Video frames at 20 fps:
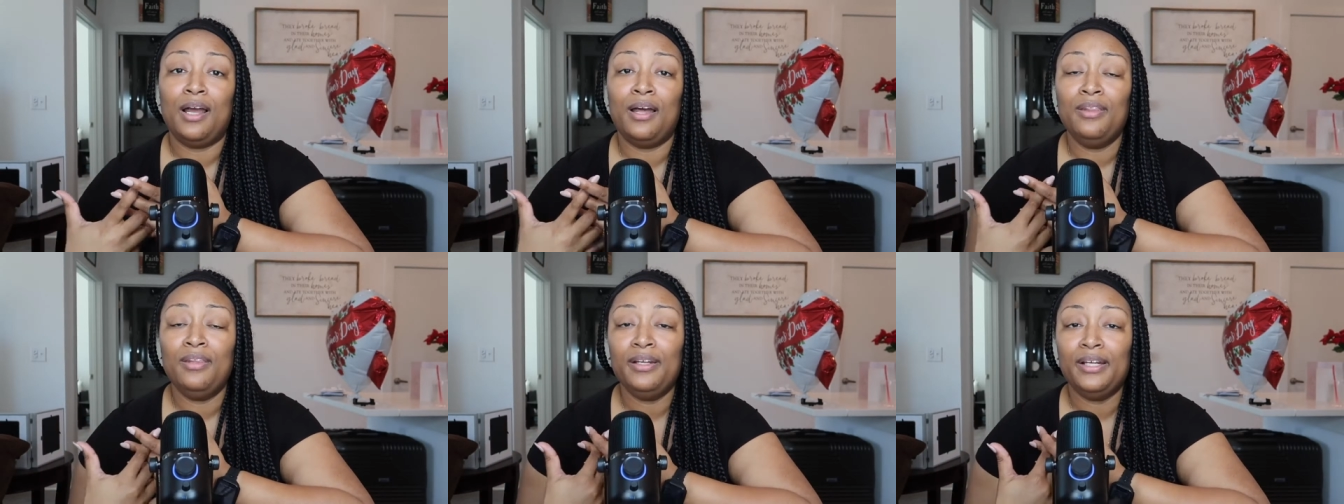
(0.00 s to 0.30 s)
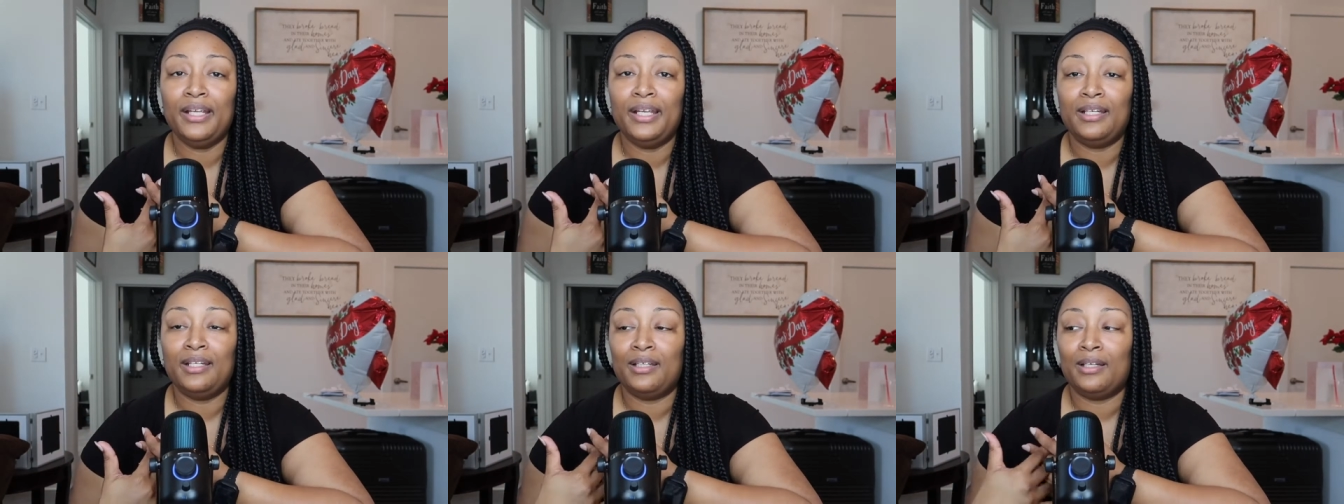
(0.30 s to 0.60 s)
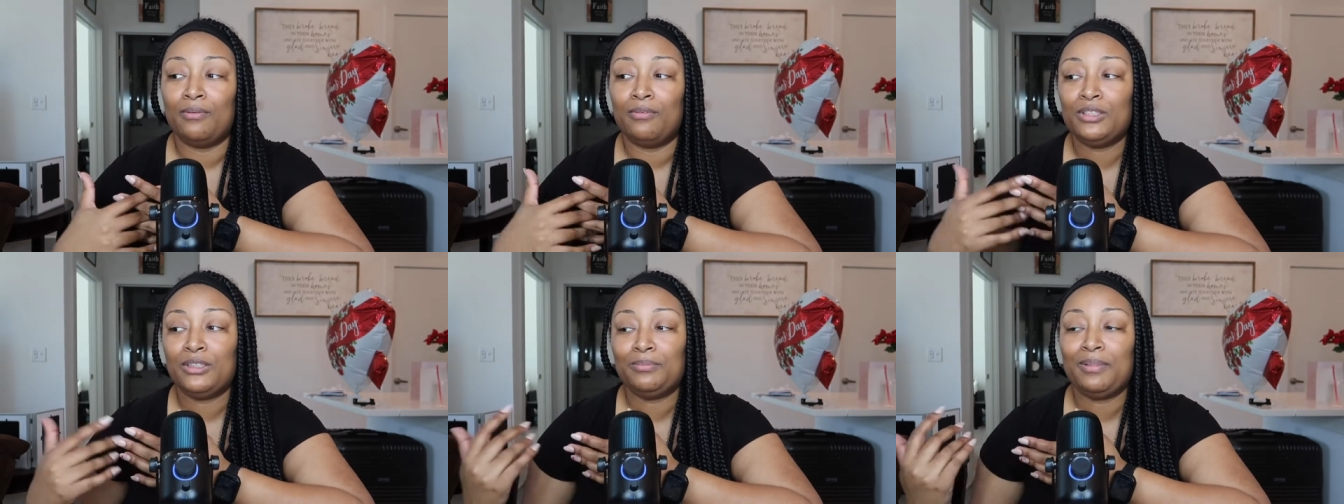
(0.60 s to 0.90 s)
other end and
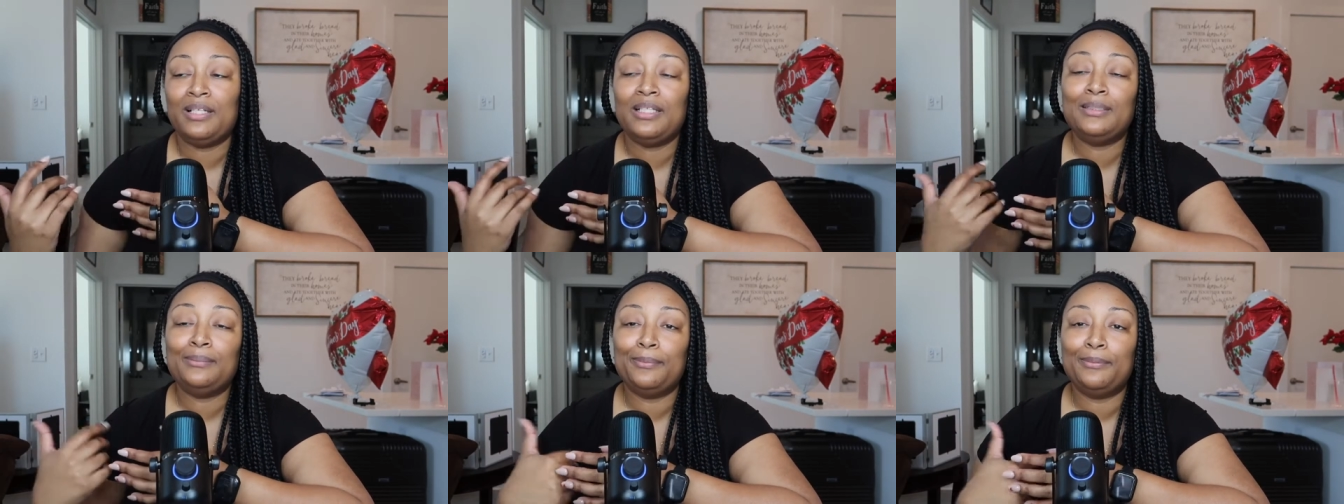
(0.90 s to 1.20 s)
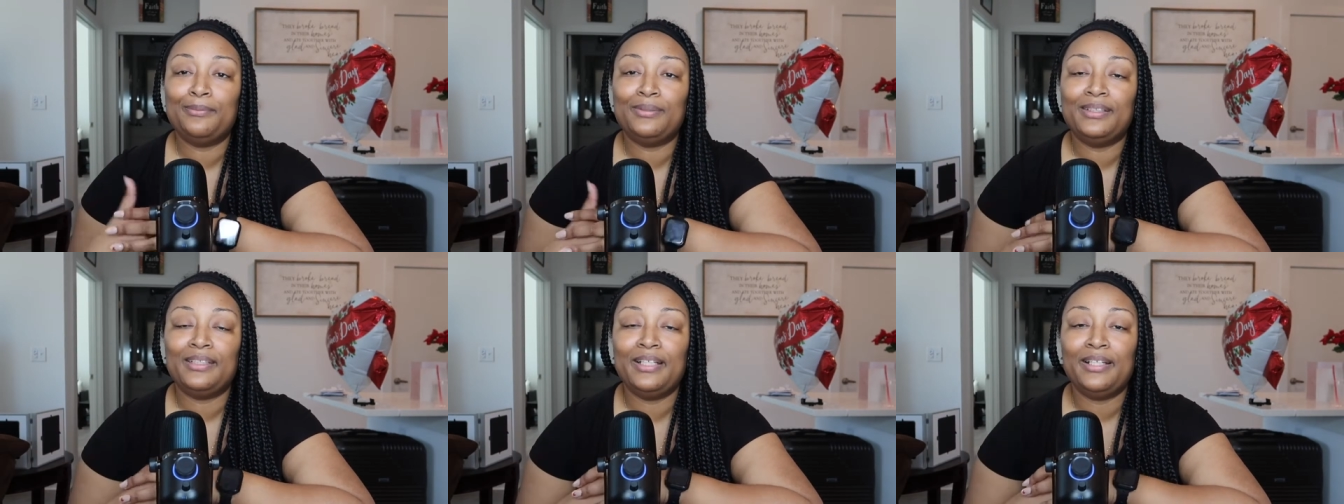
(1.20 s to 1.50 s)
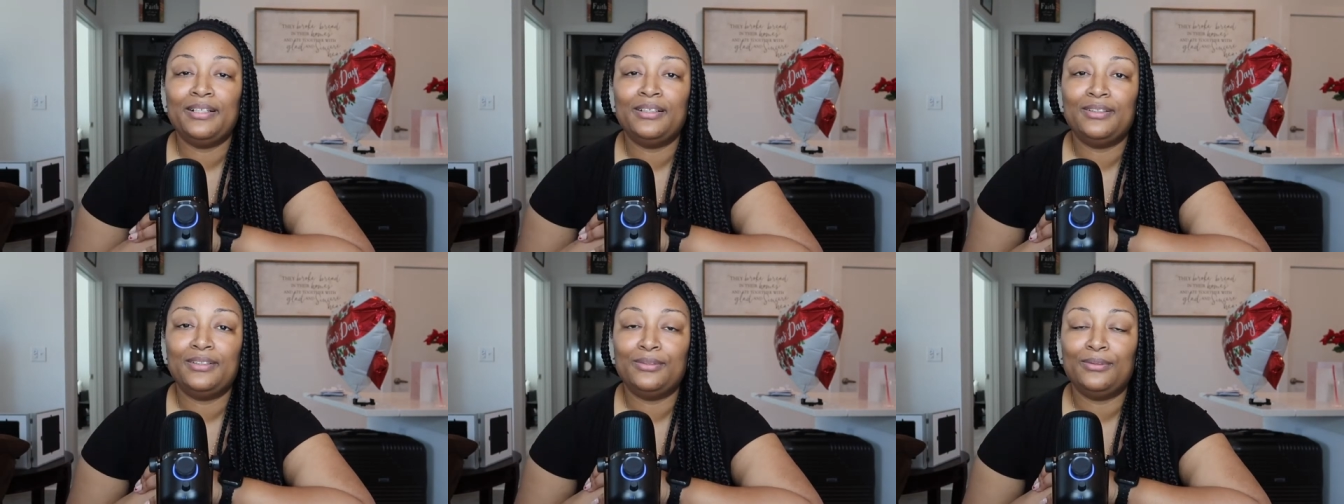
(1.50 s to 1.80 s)
i wish my husband was
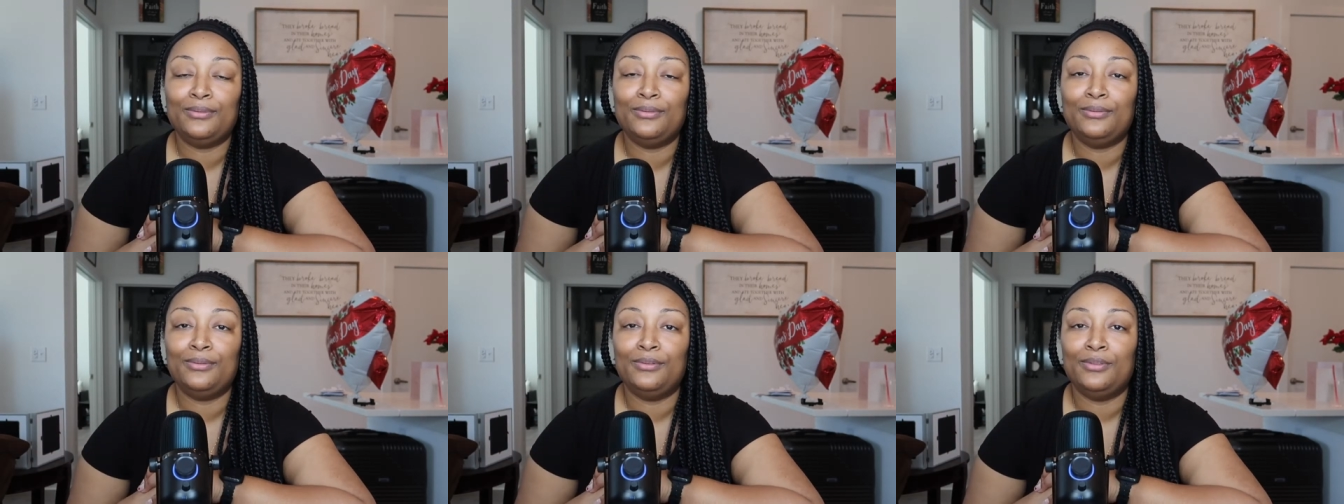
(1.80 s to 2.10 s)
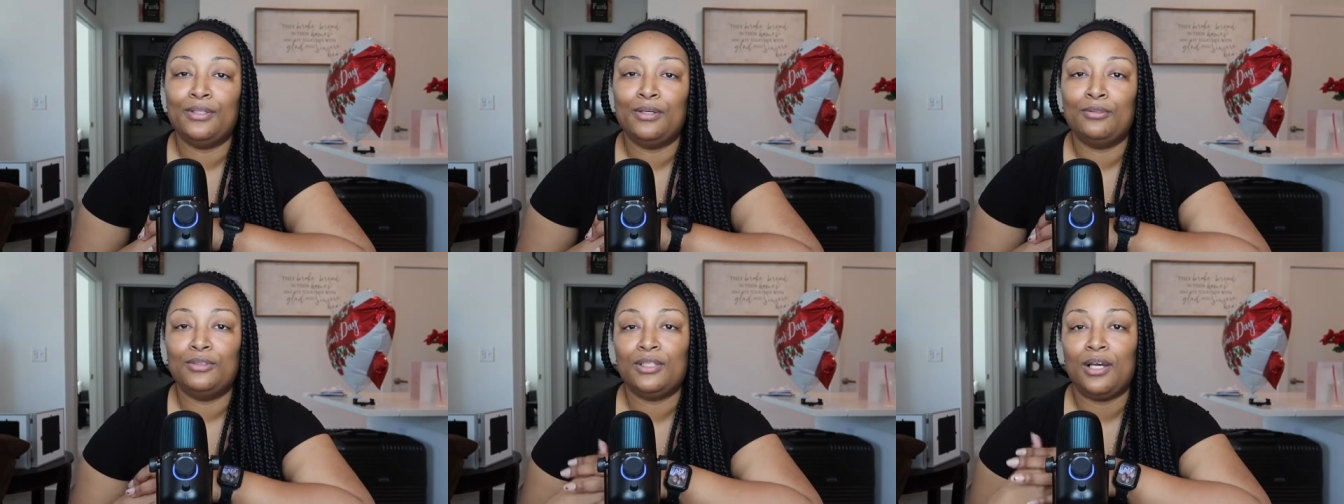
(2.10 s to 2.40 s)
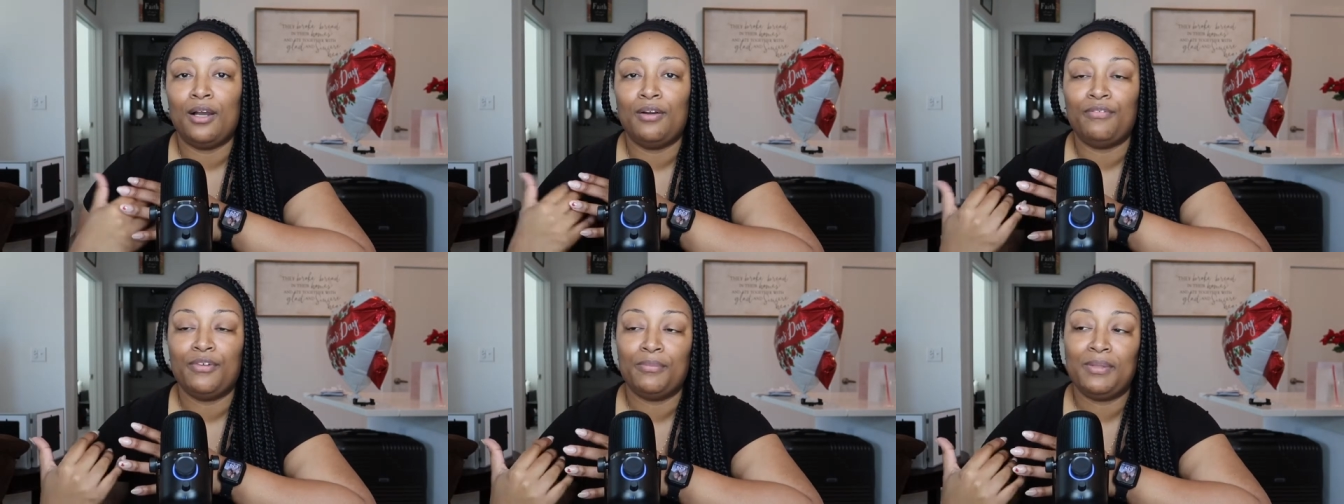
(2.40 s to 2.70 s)
here to you know
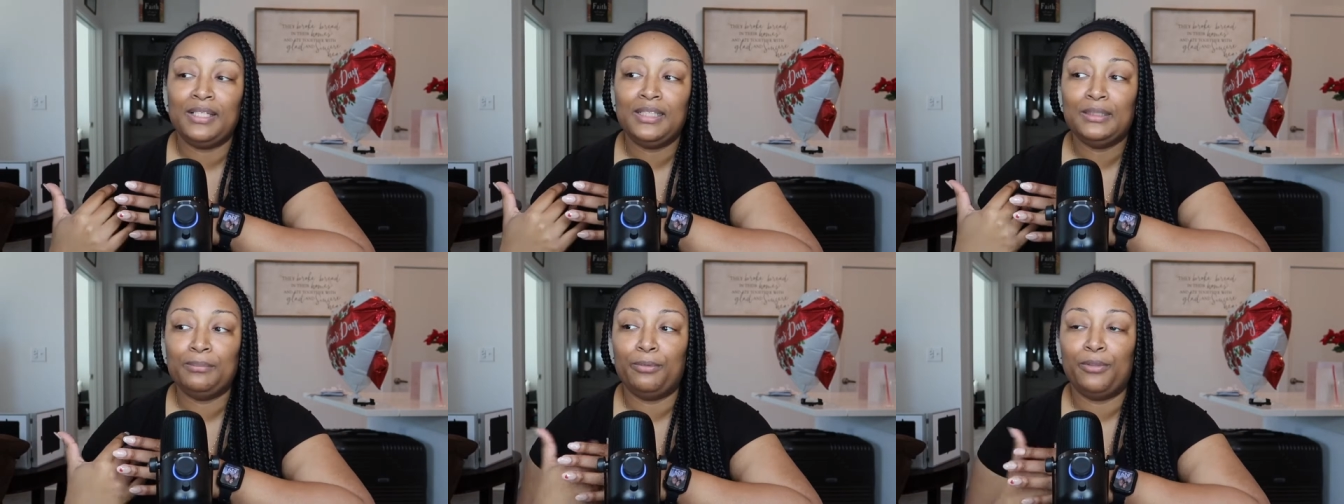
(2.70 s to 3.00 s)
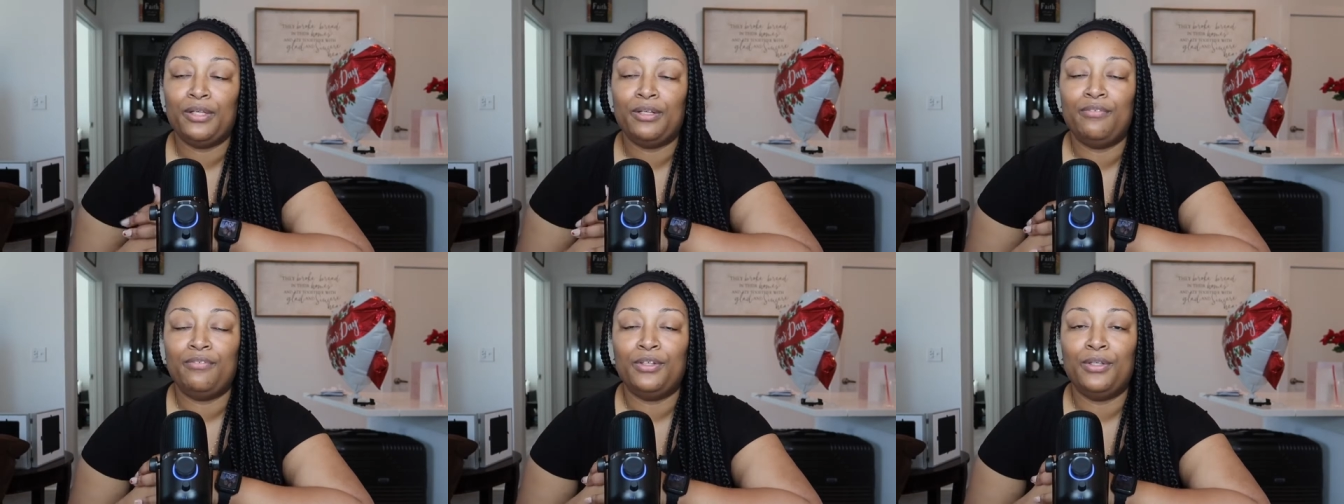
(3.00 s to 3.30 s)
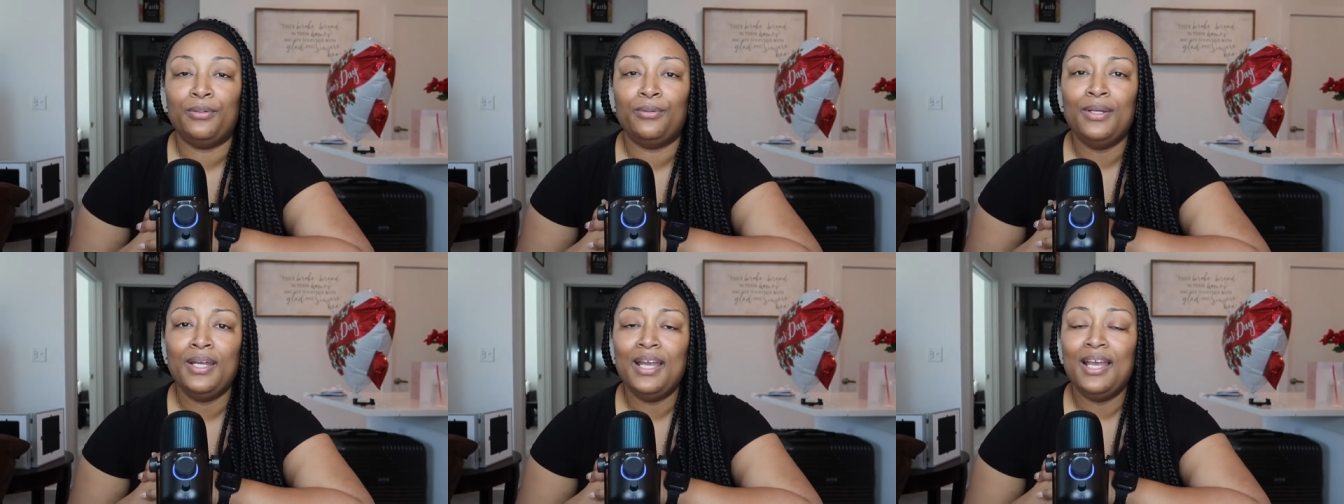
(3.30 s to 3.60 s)
talk from his point of
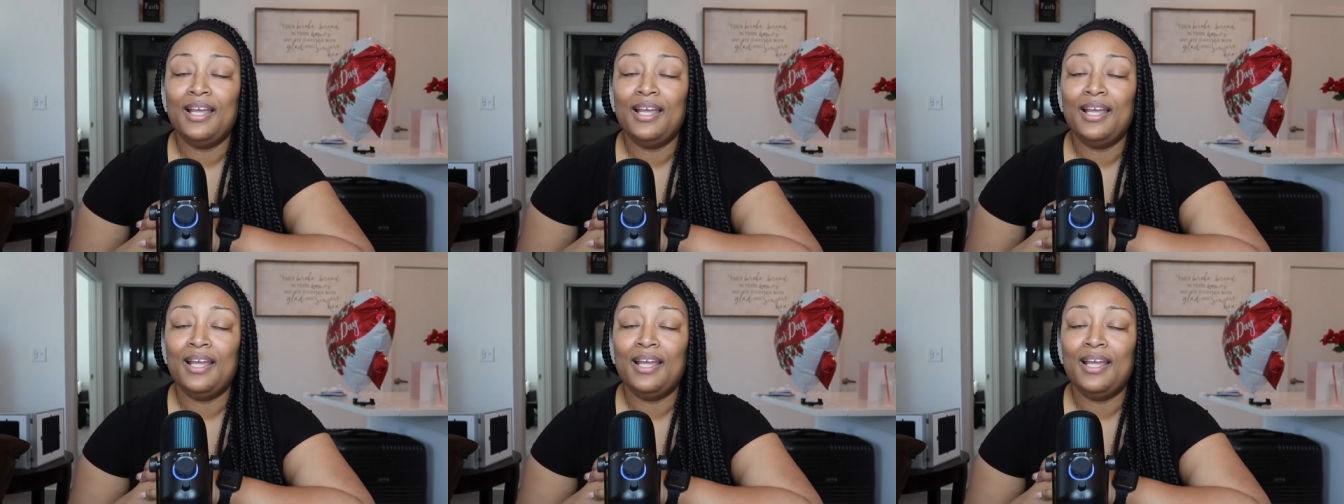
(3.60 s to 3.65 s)
view